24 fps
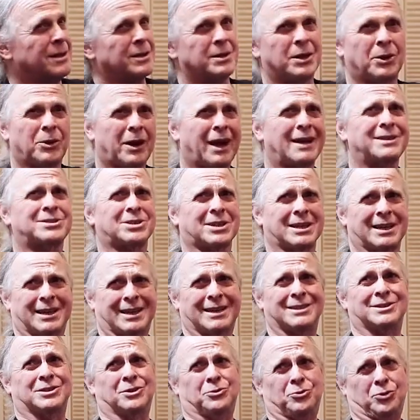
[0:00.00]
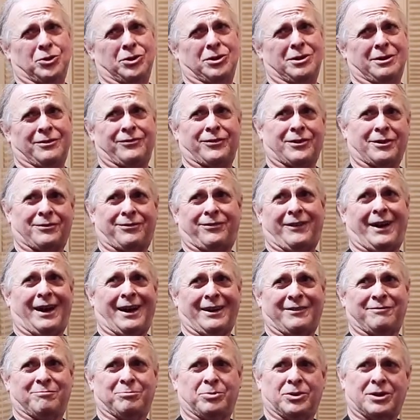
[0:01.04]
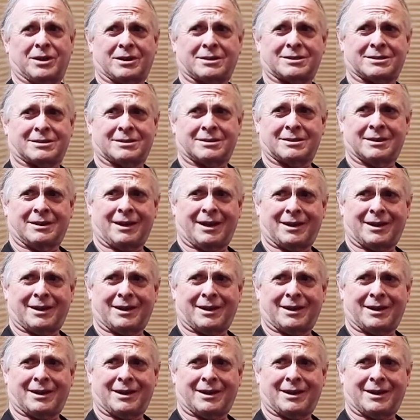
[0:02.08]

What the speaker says: There actually is a word for 5 books.